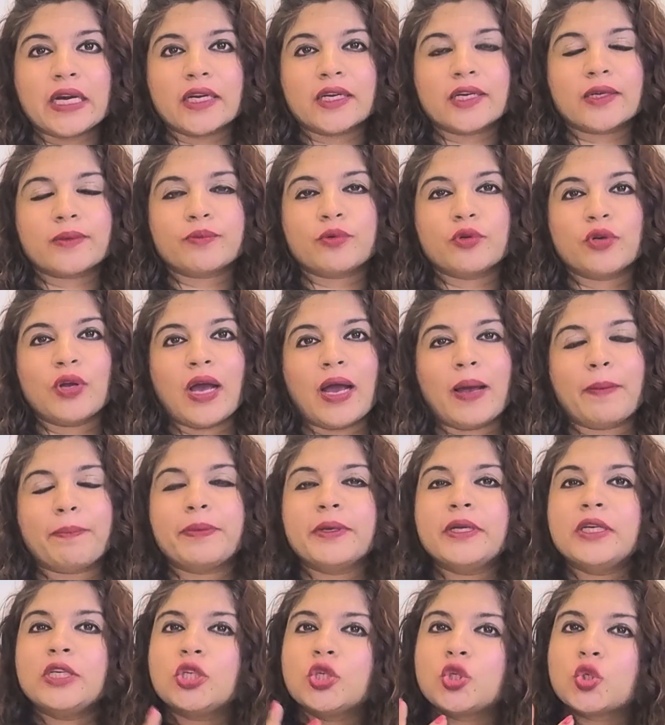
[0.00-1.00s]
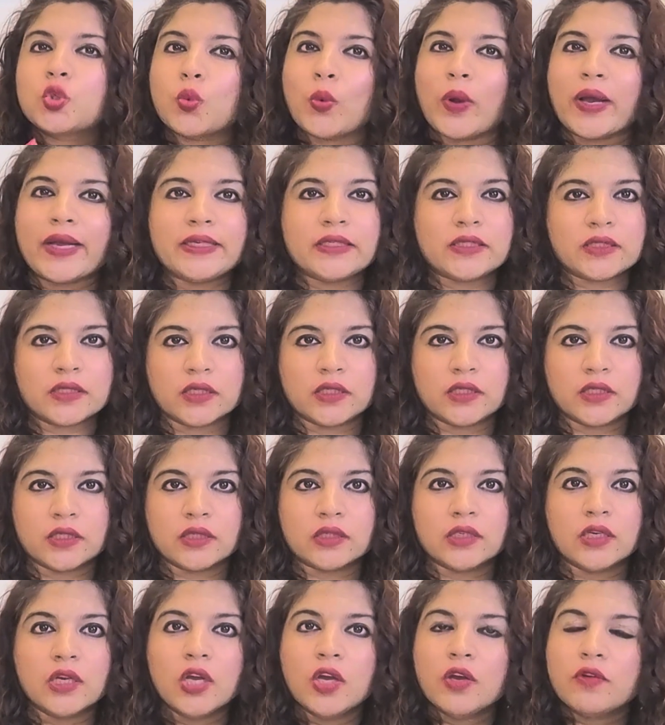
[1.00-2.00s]
Kharagpur happen twice a
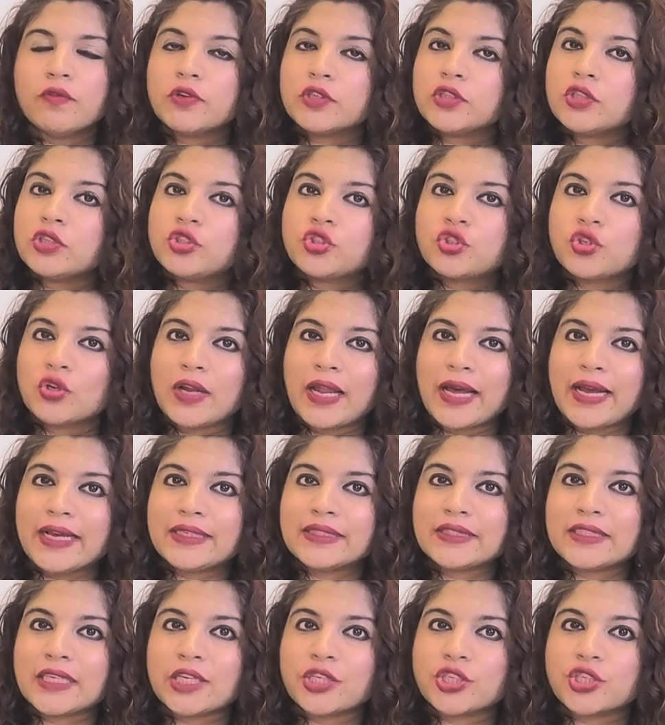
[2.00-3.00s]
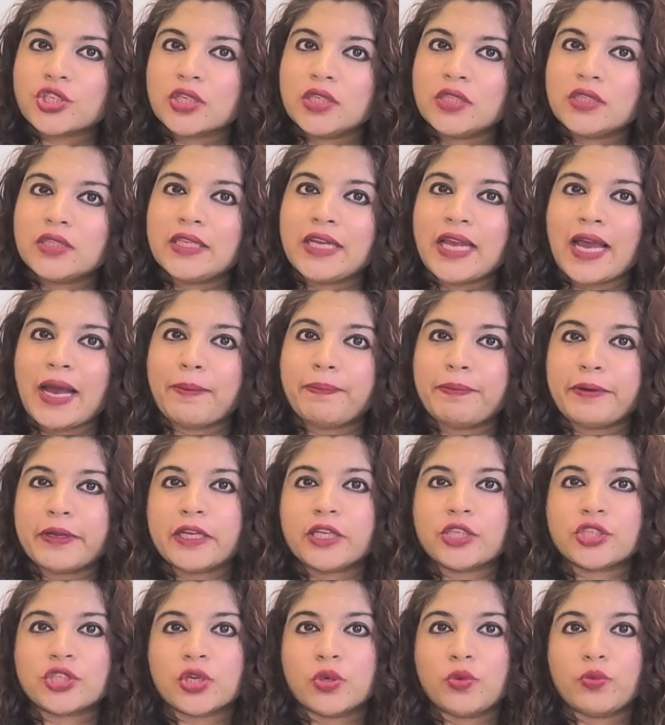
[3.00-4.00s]
year. For the July session, the
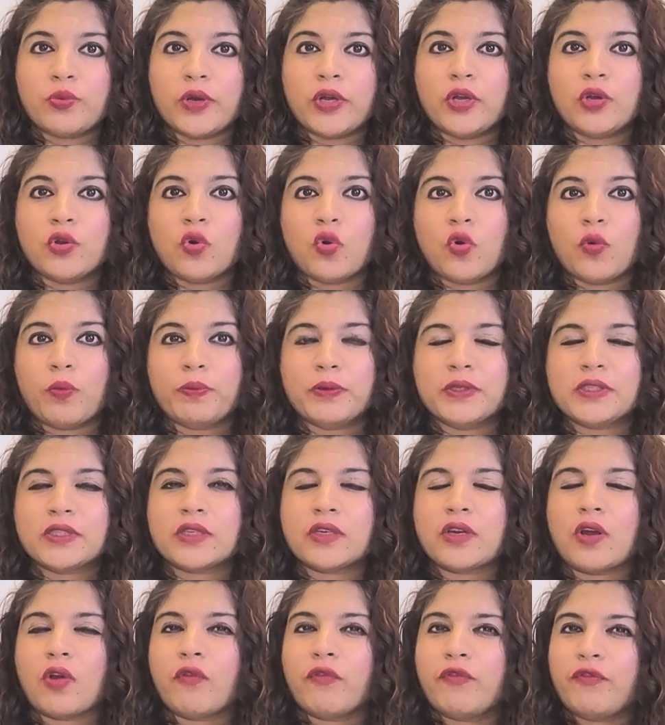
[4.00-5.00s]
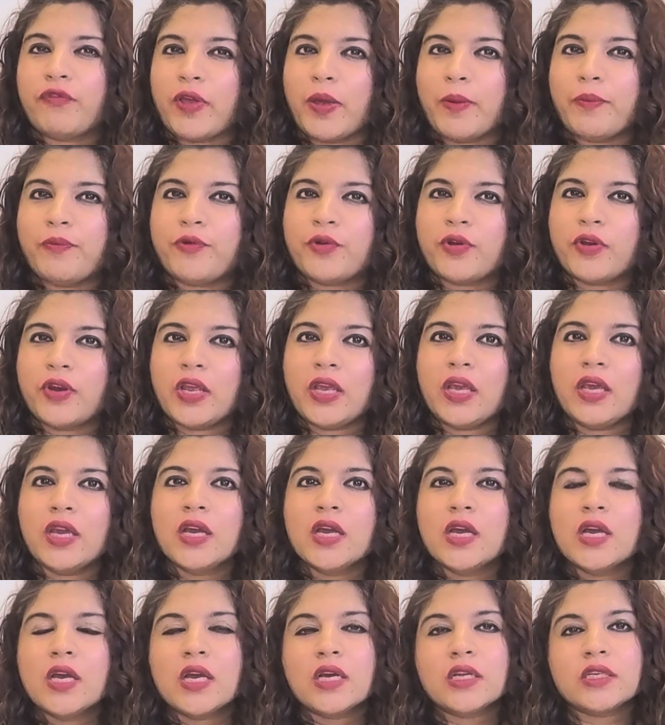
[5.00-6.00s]
application window opens around
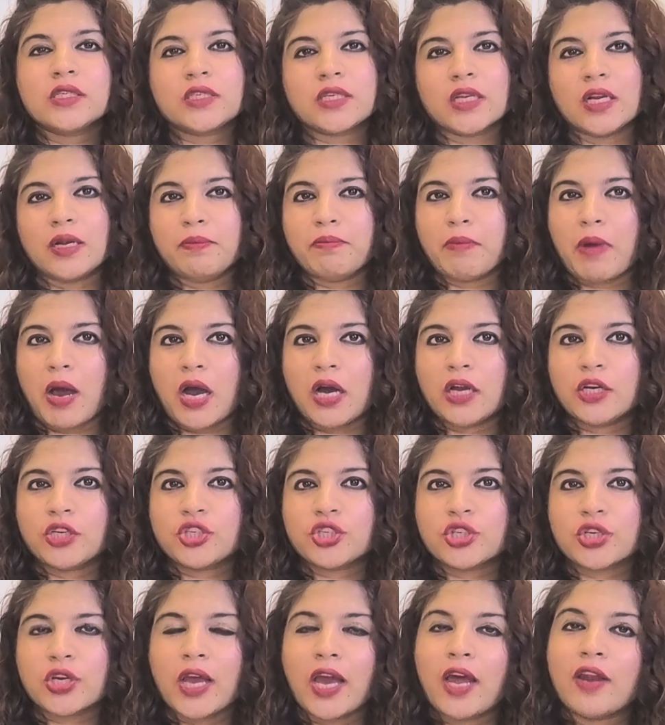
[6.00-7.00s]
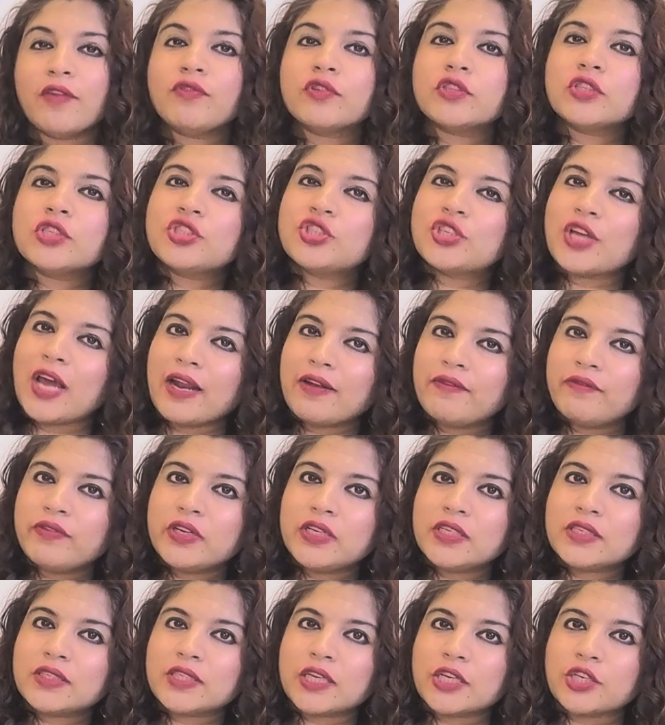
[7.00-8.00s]
February till March and for the
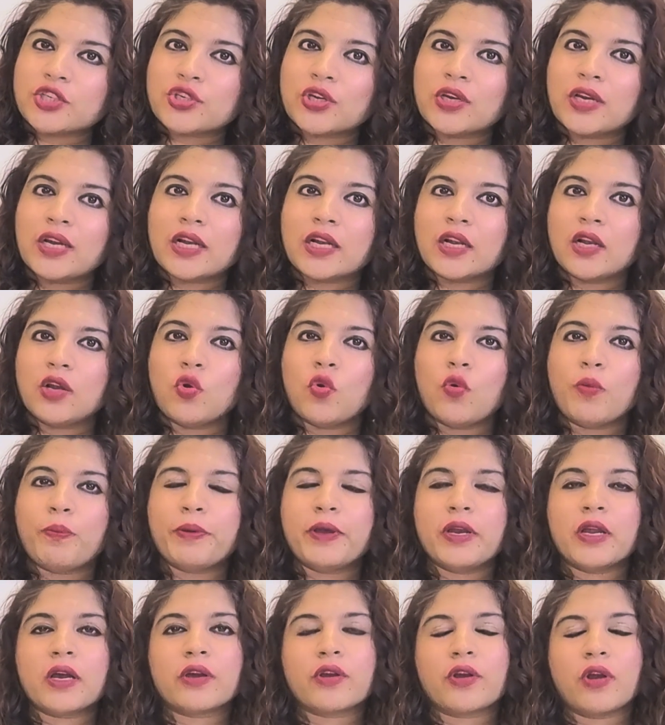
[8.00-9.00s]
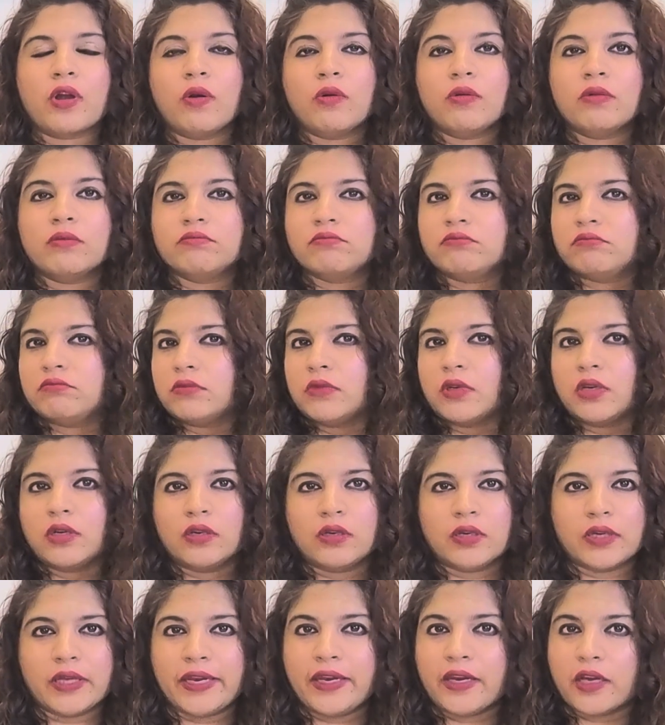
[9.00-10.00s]
January session it will open across,
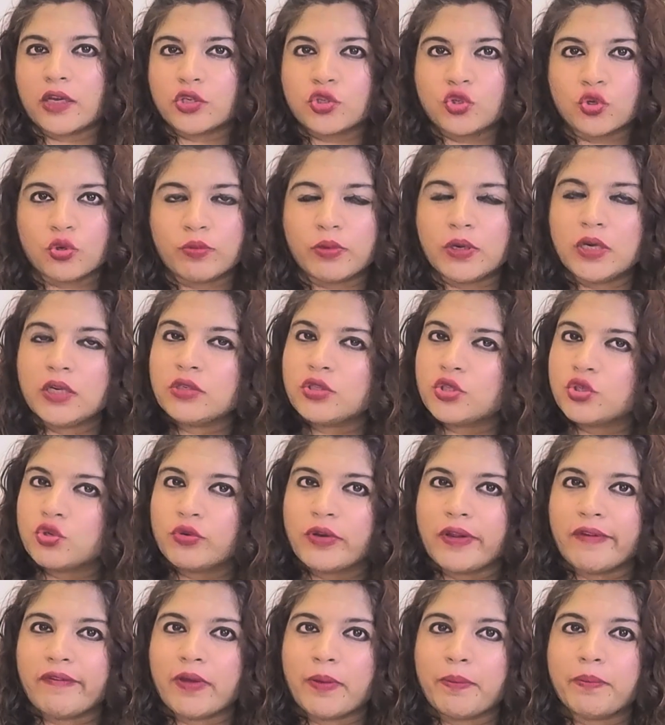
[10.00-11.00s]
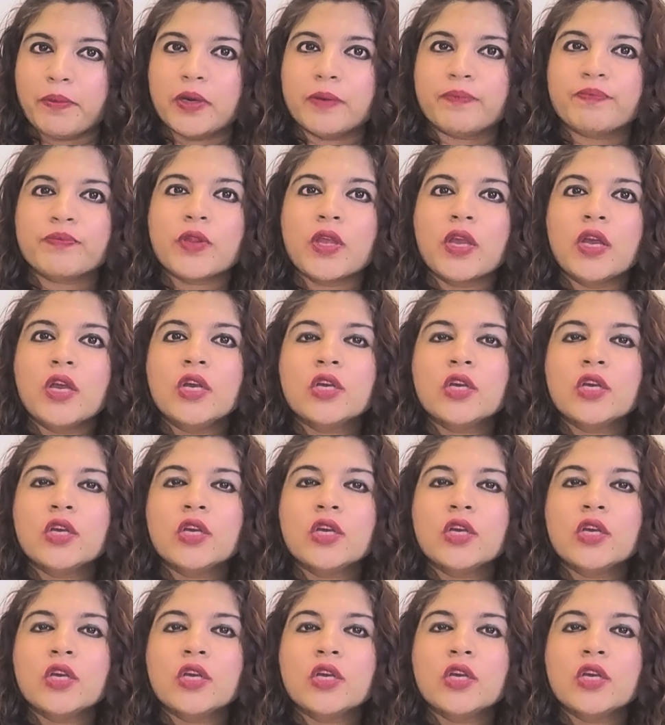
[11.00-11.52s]
uh, in October to November.